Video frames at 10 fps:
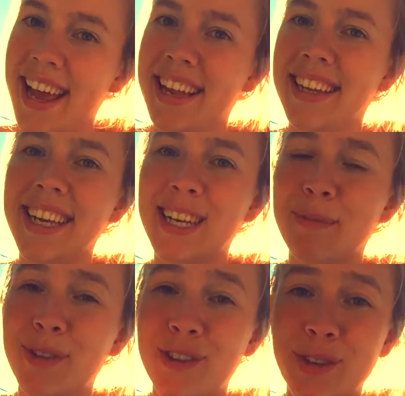and he has
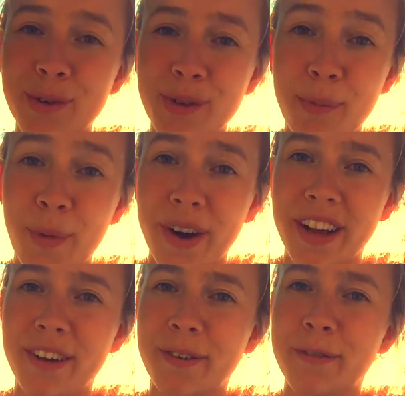been so
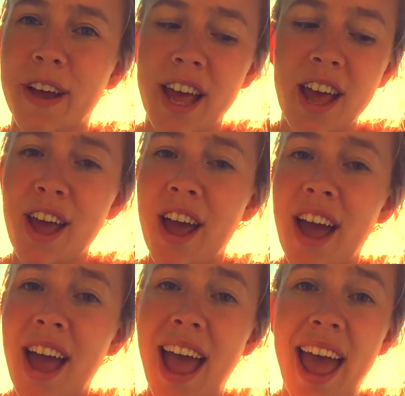supportive
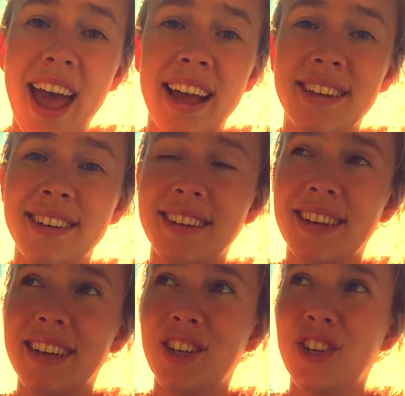and
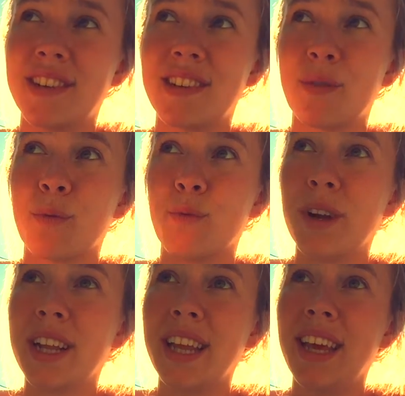just
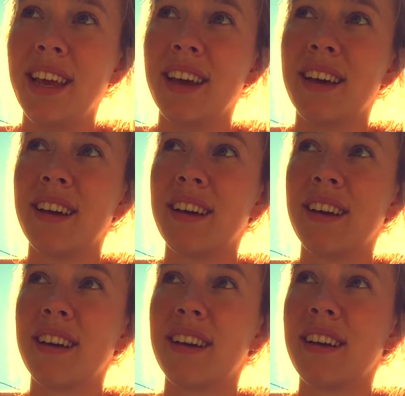really
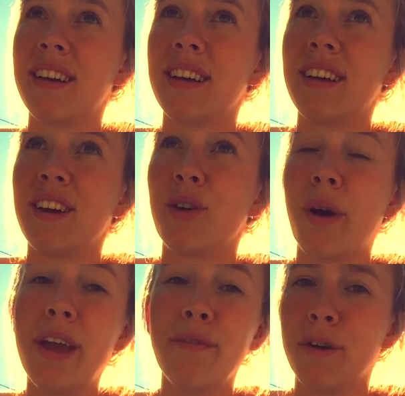
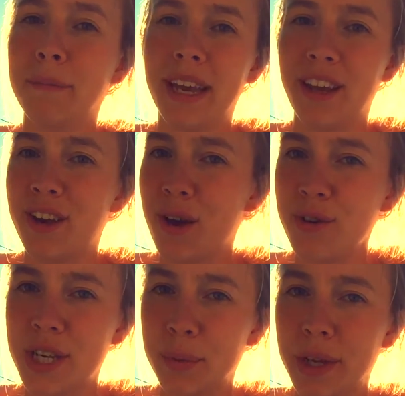great for me, you
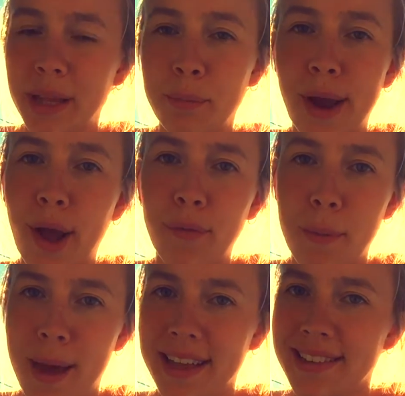know, to really bring out
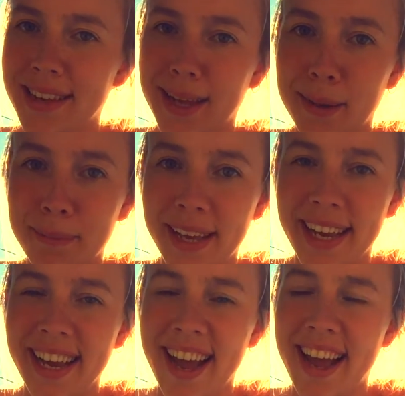the best in
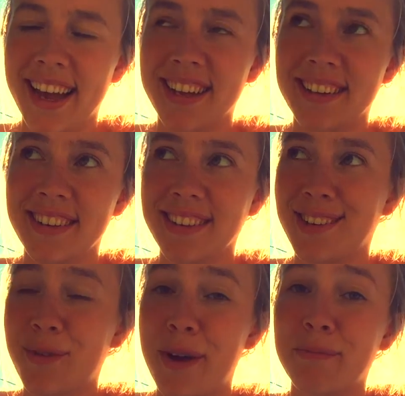me. And
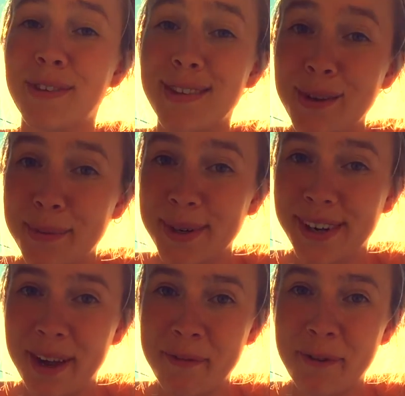so I'm super
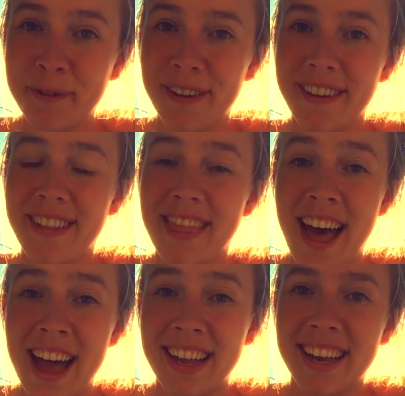grateful for
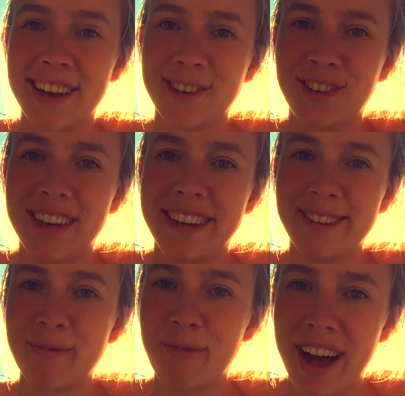that connection
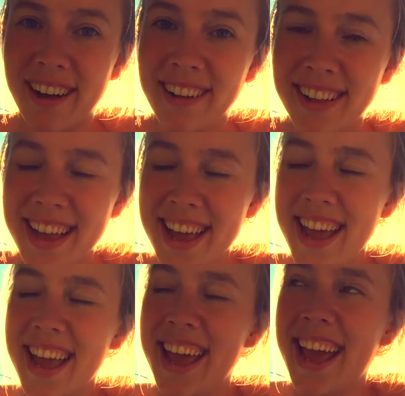as well.
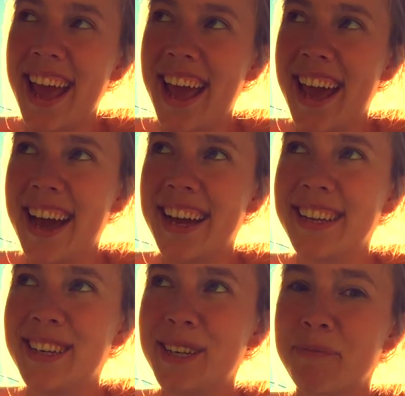
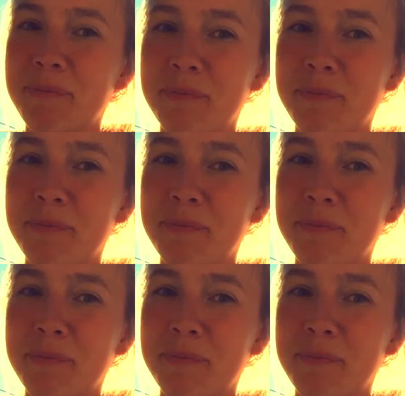And